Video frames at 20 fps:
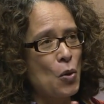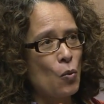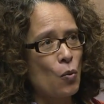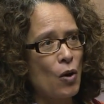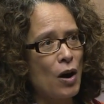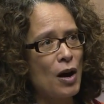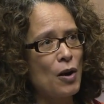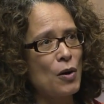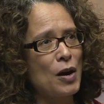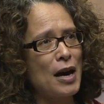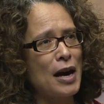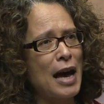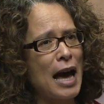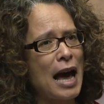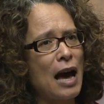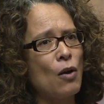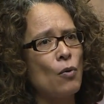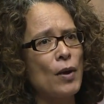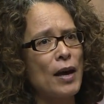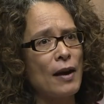
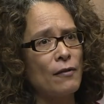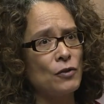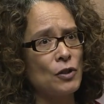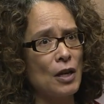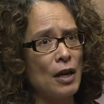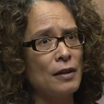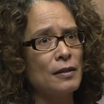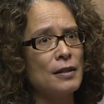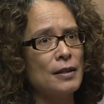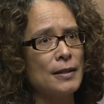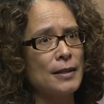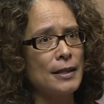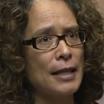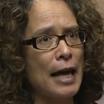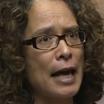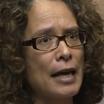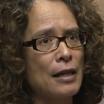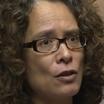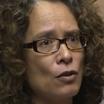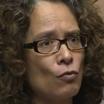how we have to
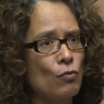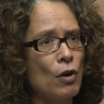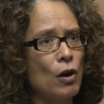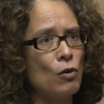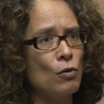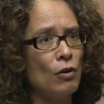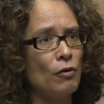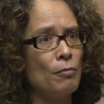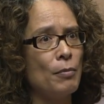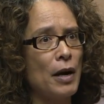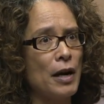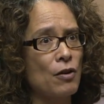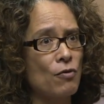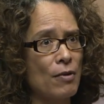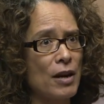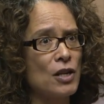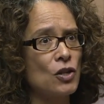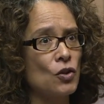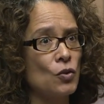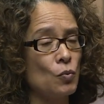understand the role of
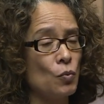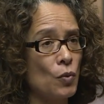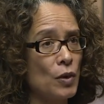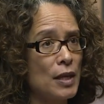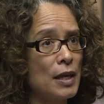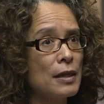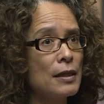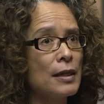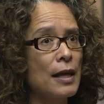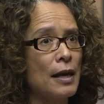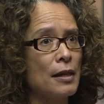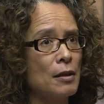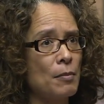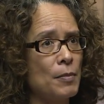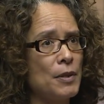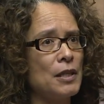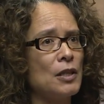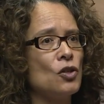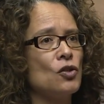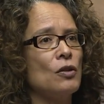migration within that, the
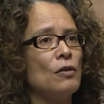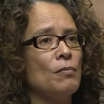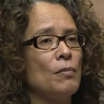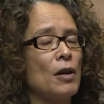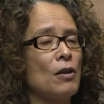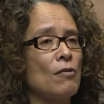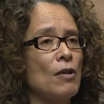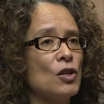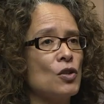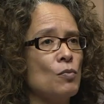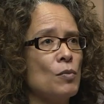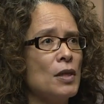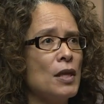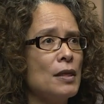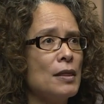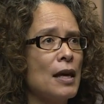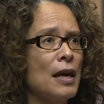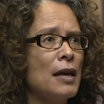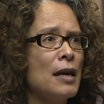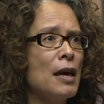position of migration
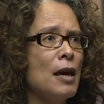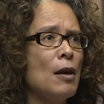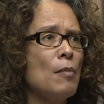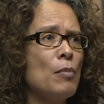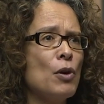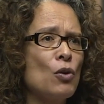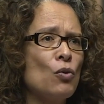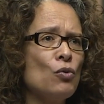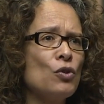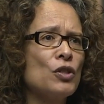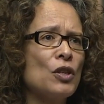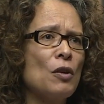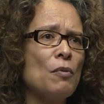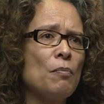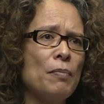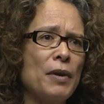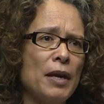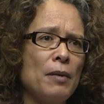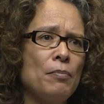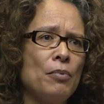within that. But also
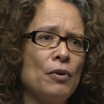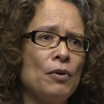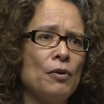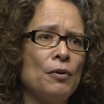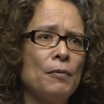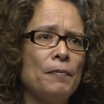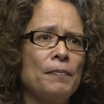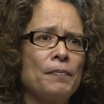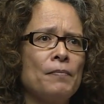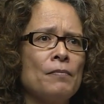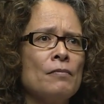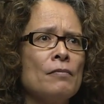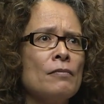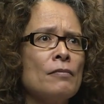people